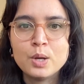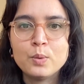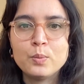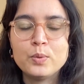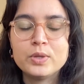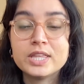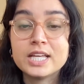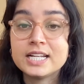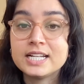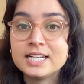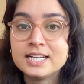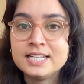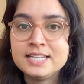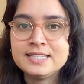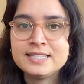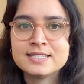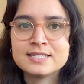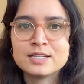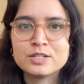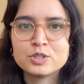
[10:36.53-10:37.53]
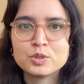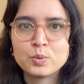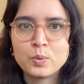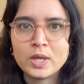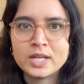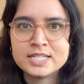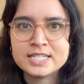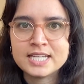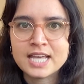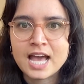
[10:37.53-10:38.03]
with at least
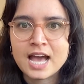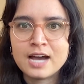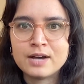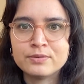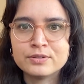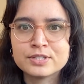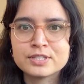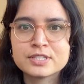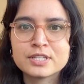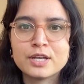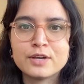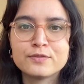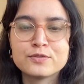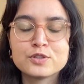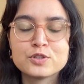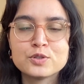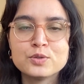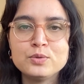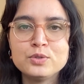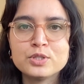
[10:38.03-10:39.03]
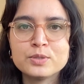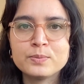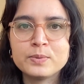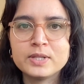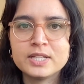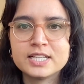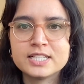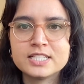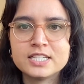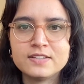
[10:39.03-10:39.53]
20 hours of
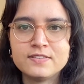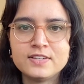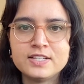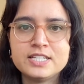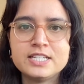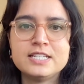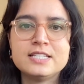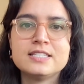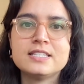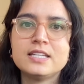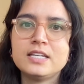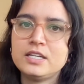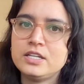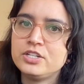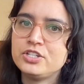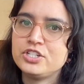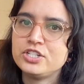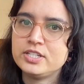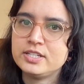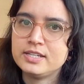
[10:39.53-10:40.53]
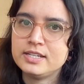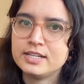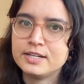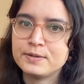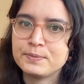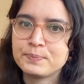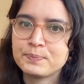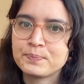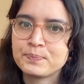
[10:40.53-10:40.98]
suitable activities each year.